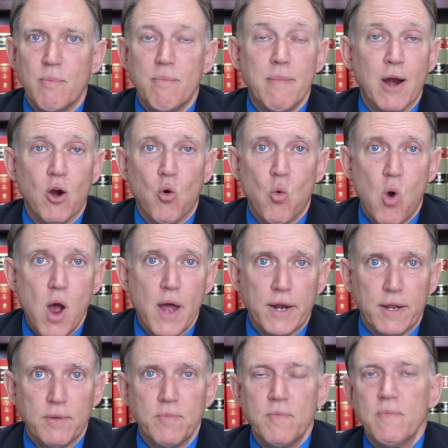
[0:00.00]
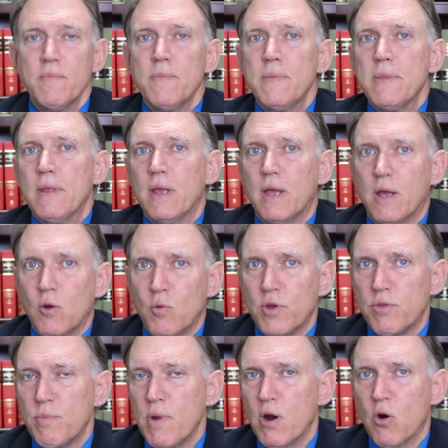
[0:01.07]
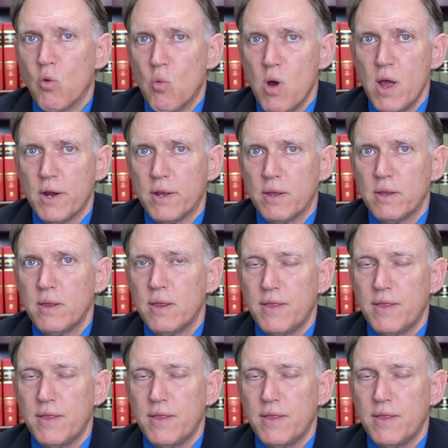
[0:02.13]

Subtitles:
marijuana. With marijuana,